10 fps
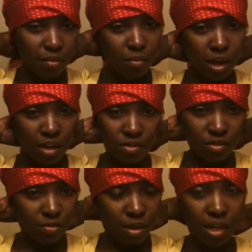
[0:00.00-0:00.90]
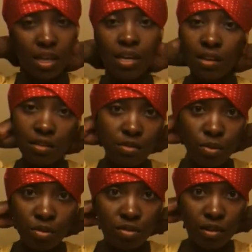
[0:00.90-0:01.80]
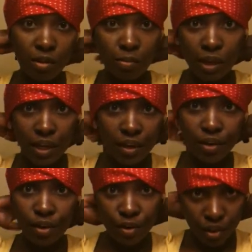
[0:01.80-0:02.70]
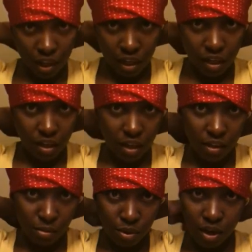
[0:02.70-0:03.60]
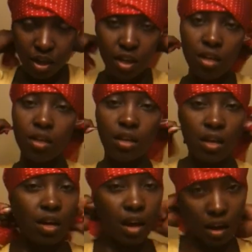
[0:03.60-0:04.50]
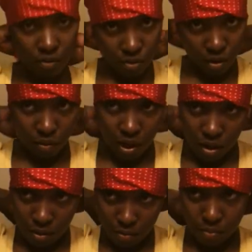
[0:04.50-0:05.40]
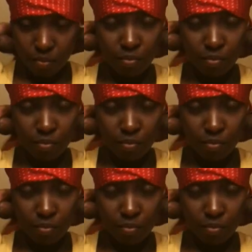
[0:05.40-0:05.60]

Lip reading: my ends will still be curly in the morning after I wake up.